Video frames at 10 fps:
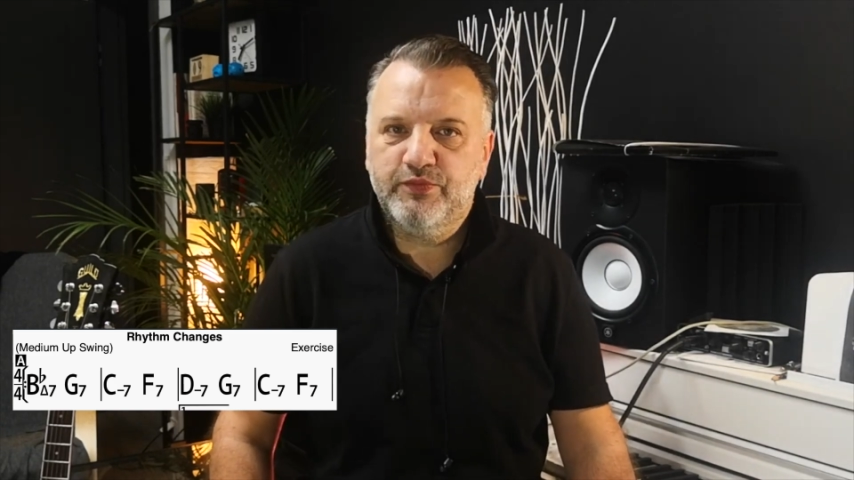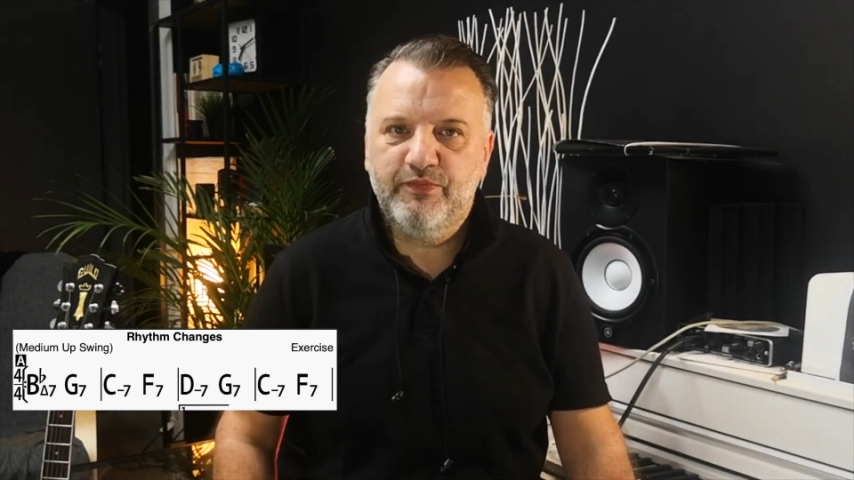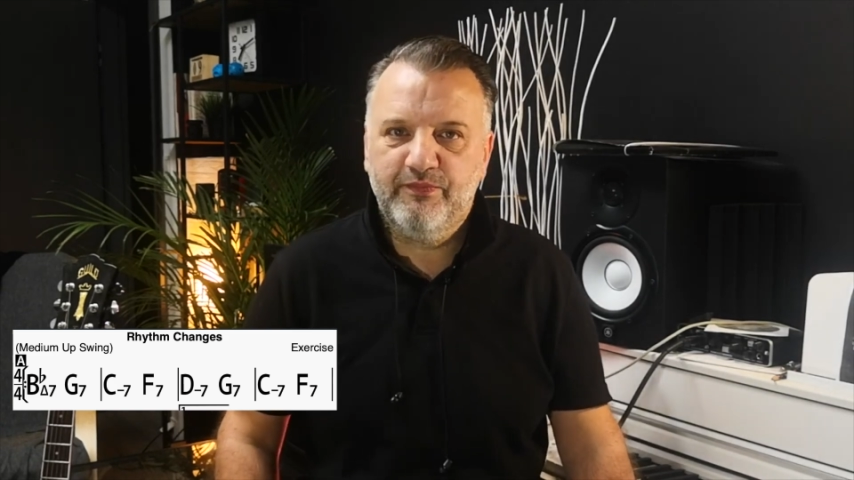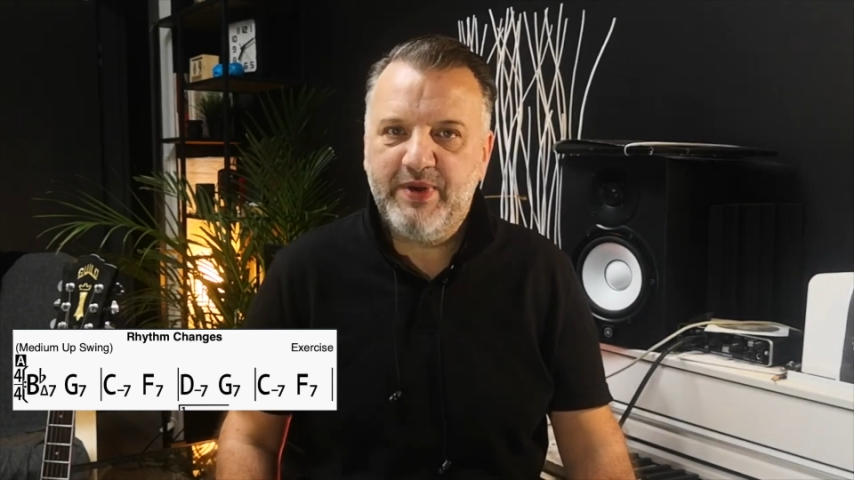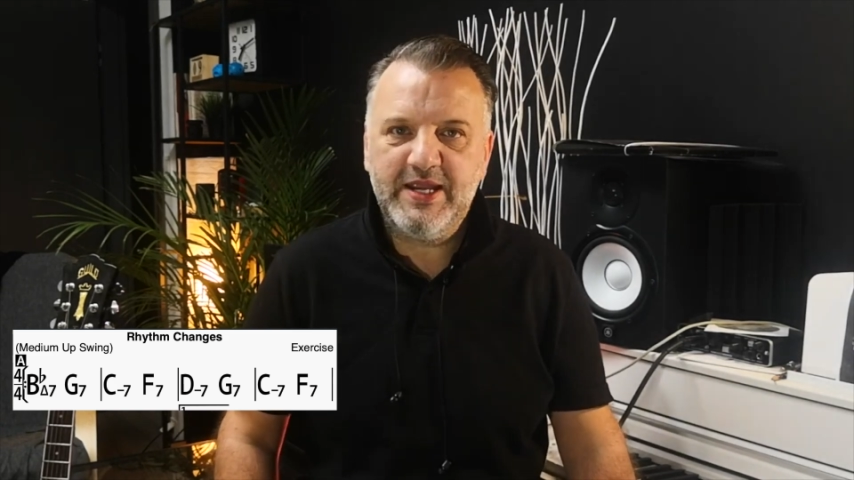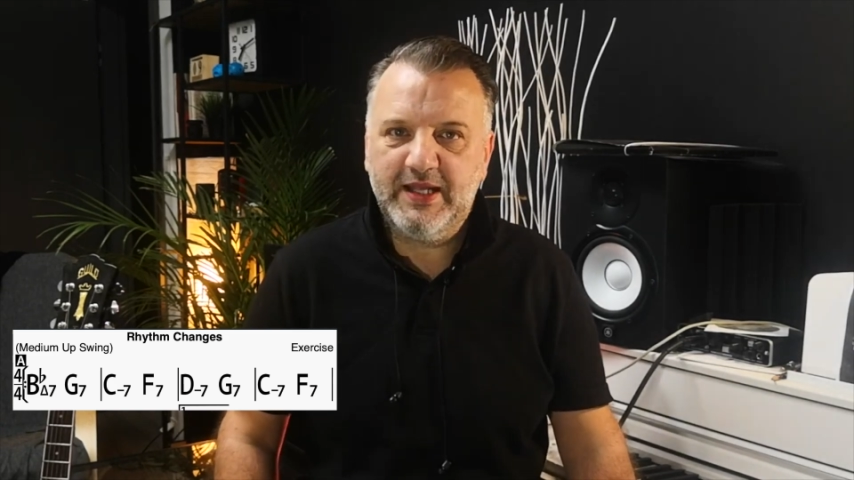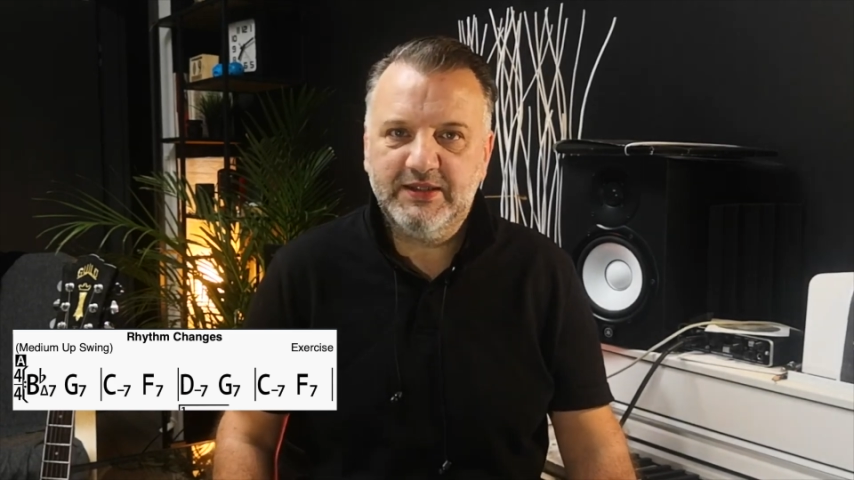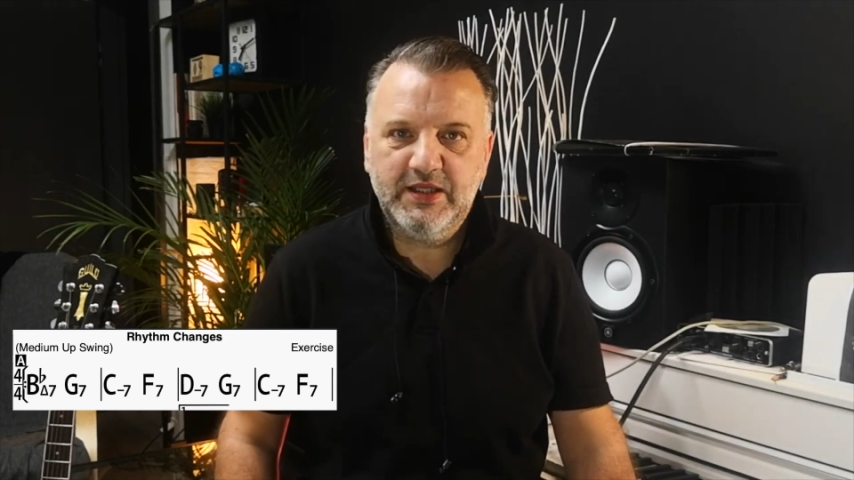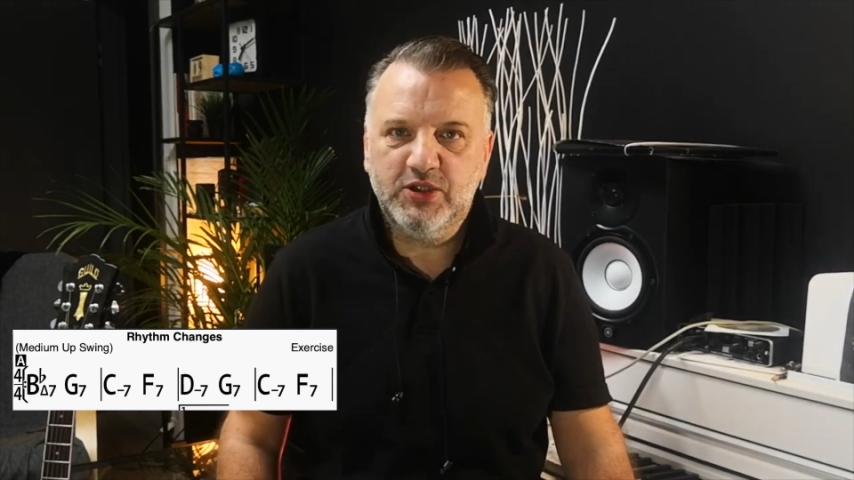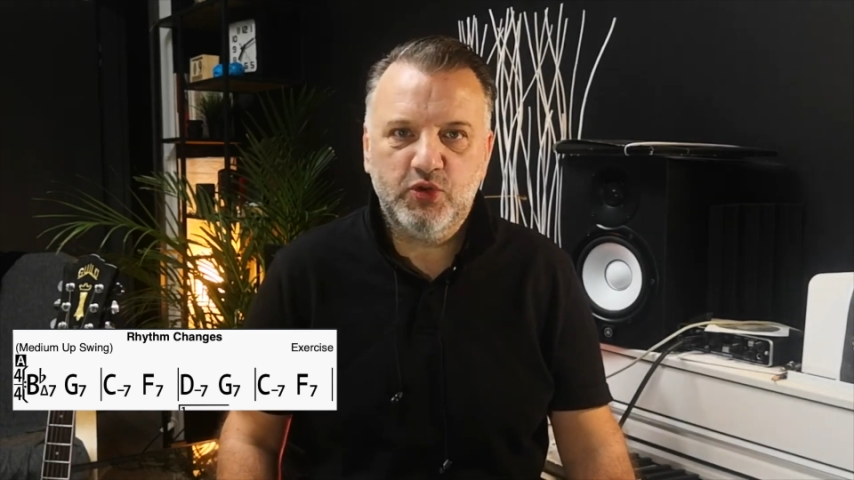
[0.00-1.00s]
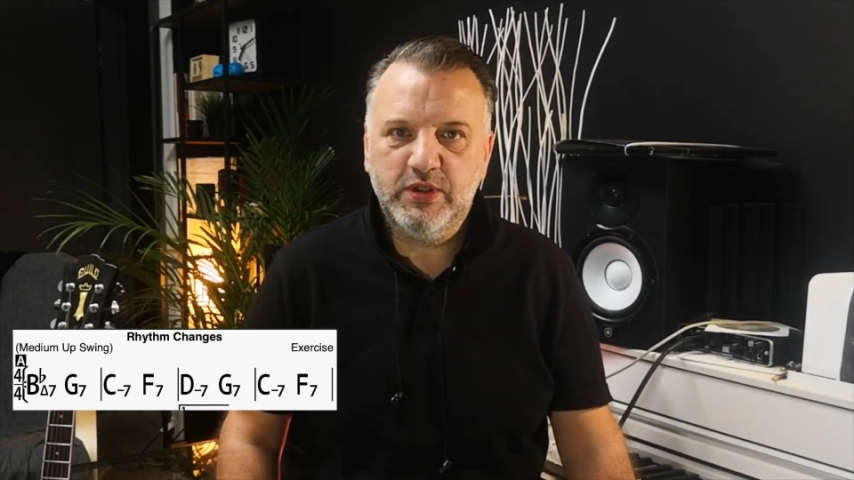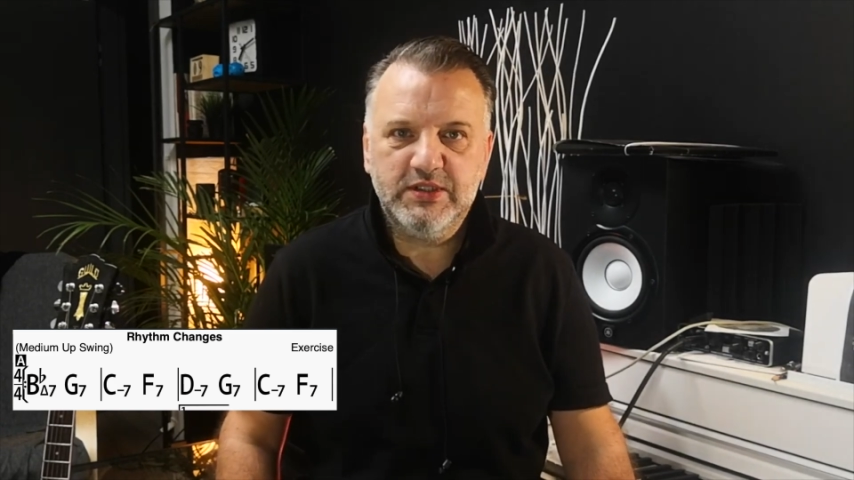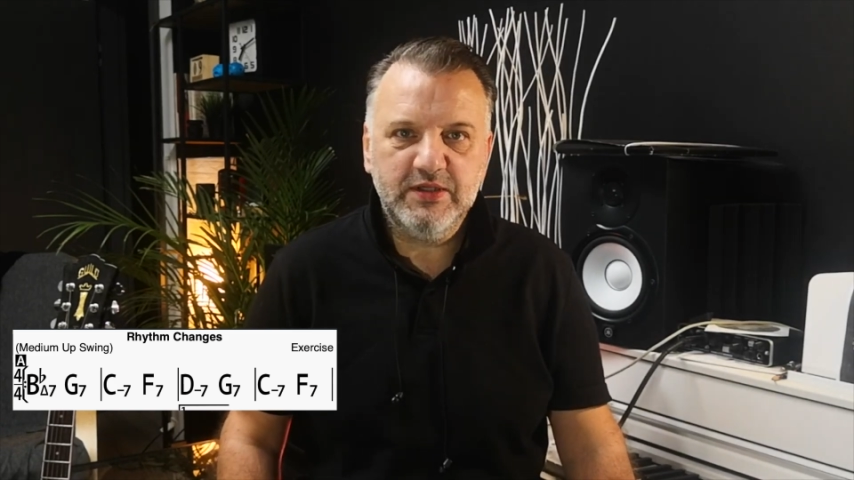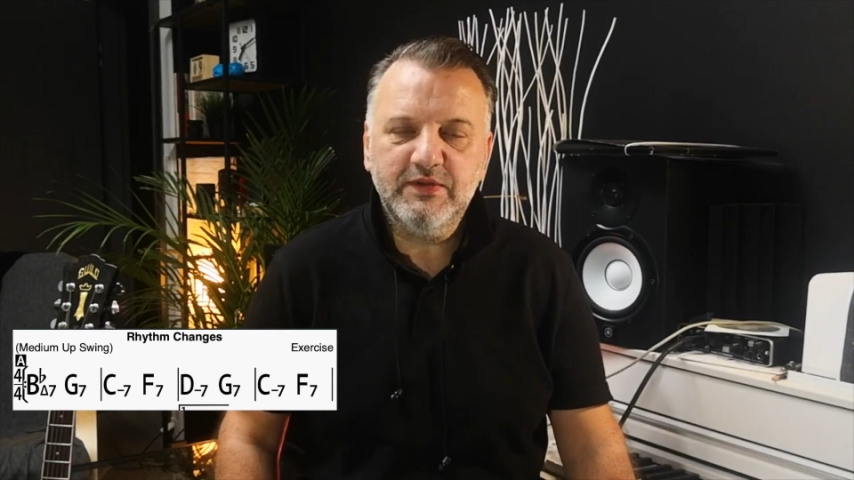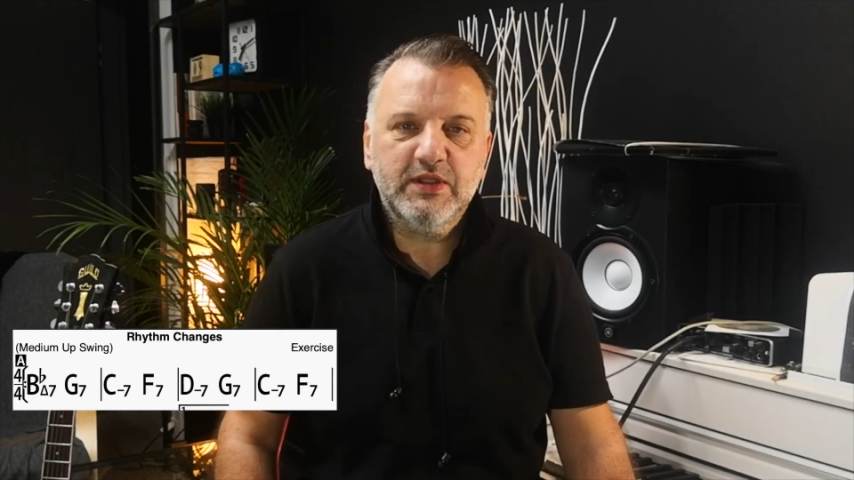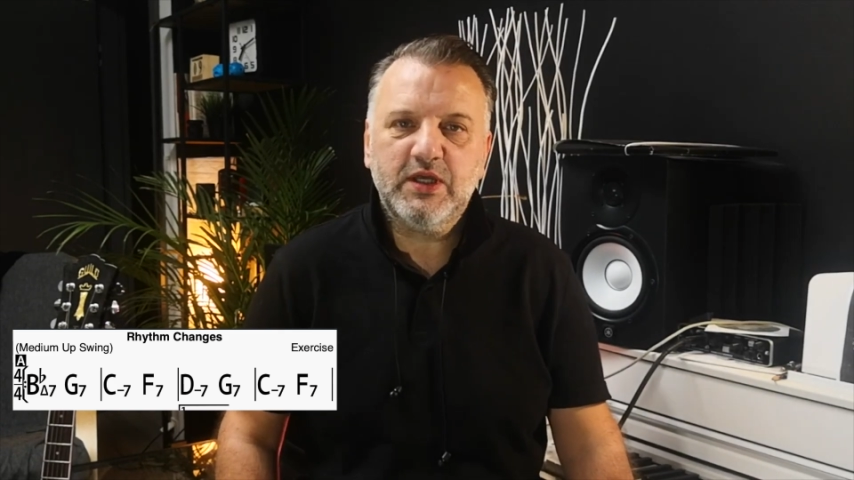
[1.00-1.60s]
CM7 F7,